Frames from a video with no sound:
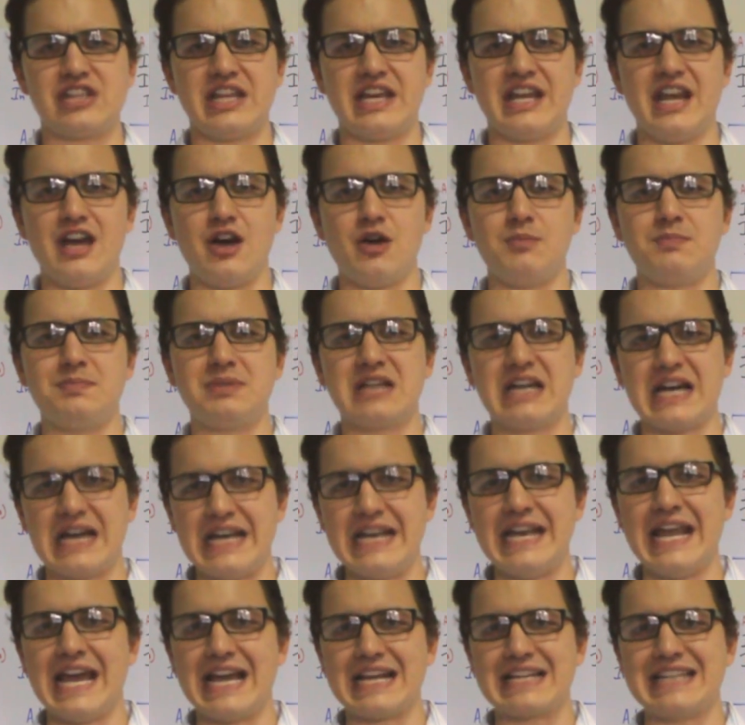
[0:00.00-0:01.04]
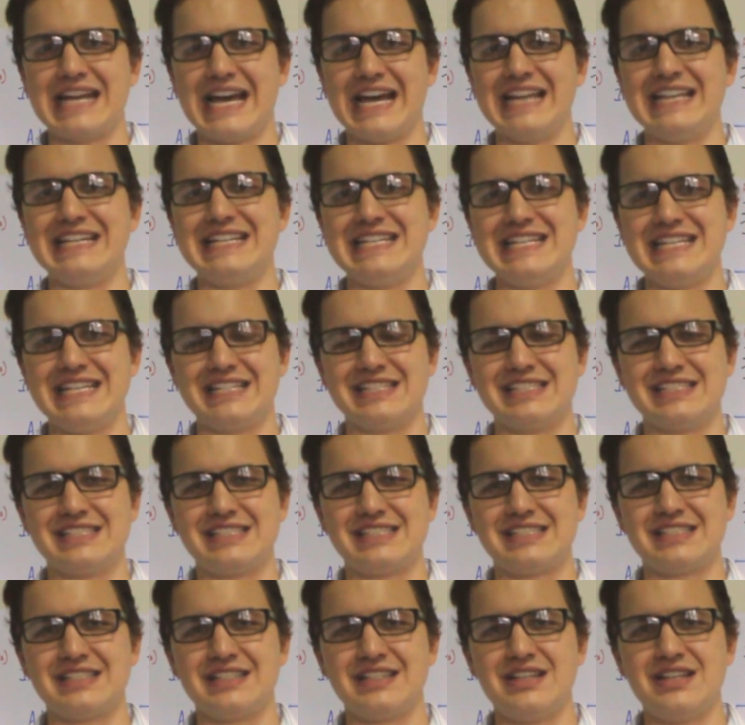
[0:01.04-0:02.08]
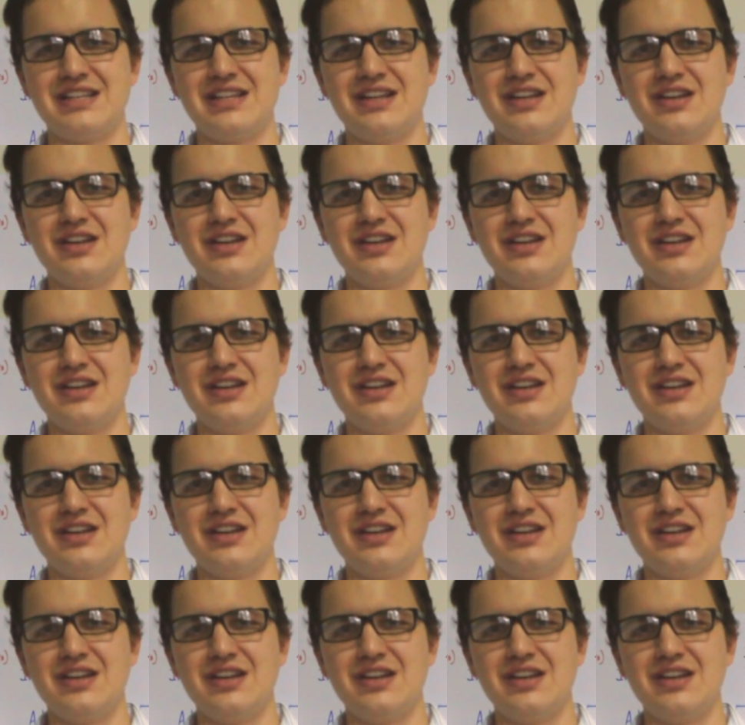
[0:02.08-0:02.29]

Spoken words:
that help connect ideas.